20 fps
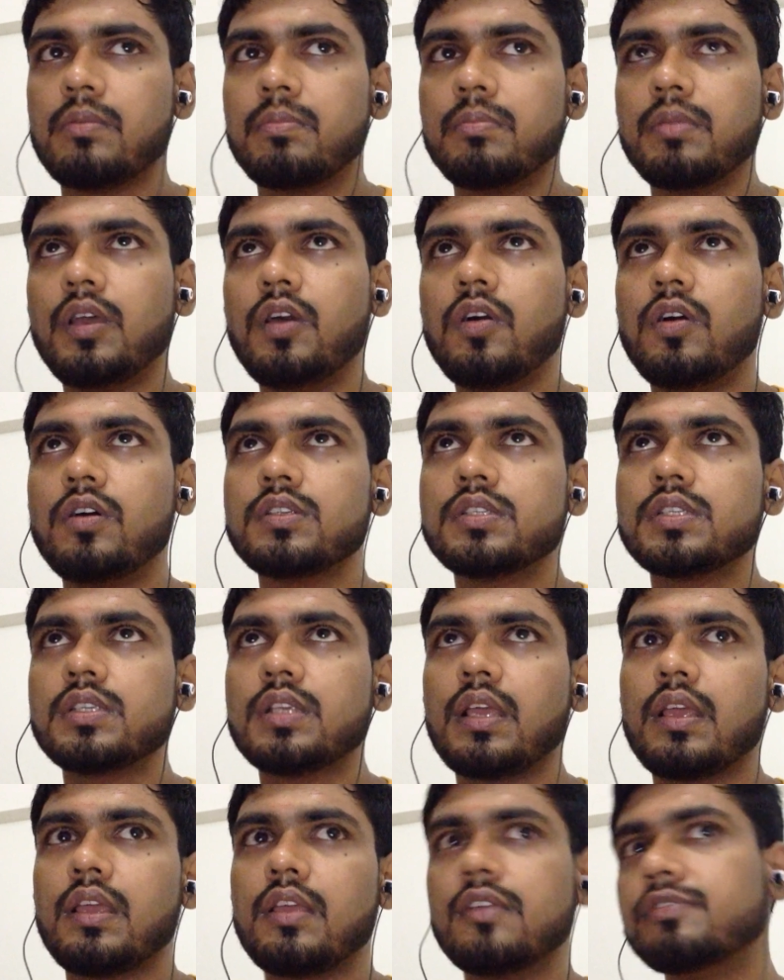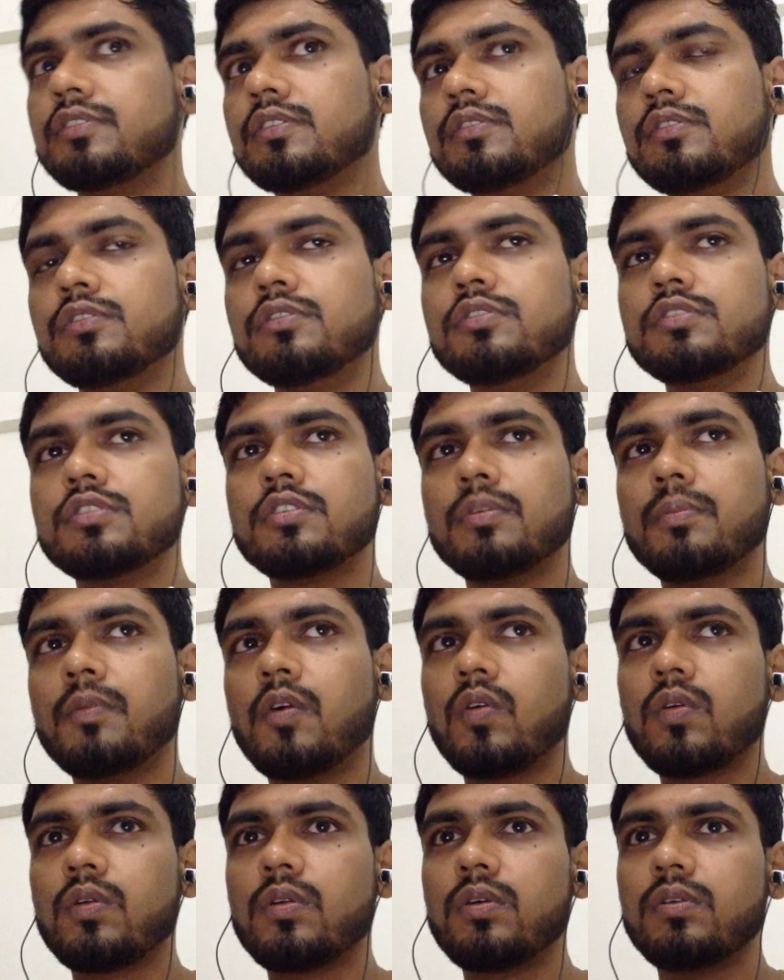because if you lose
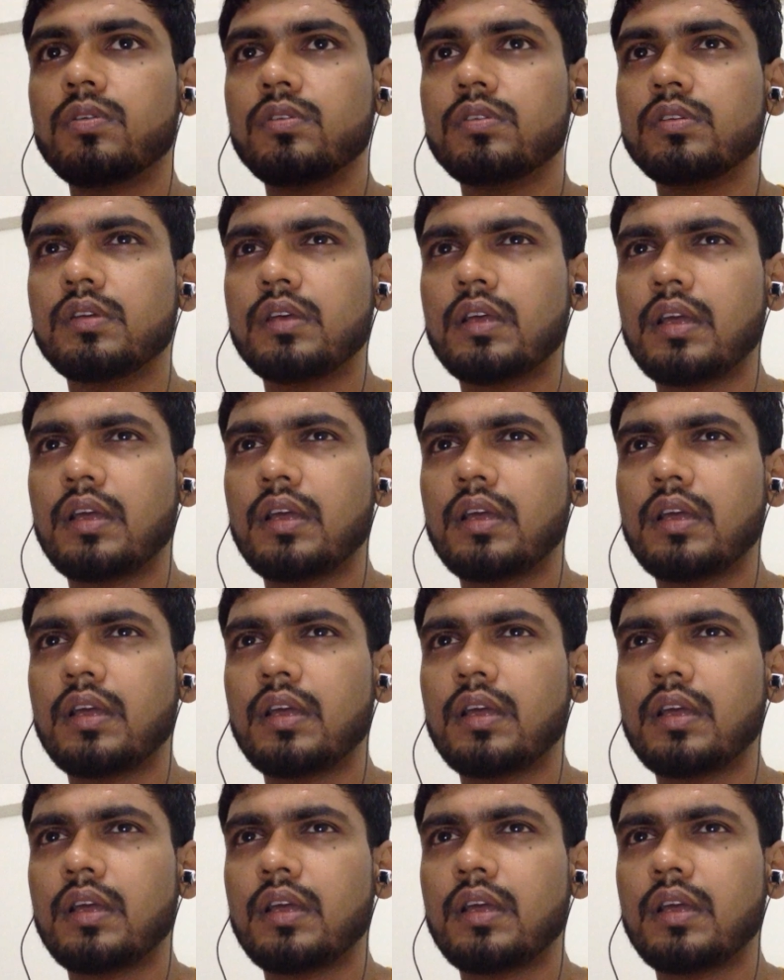tomorrow,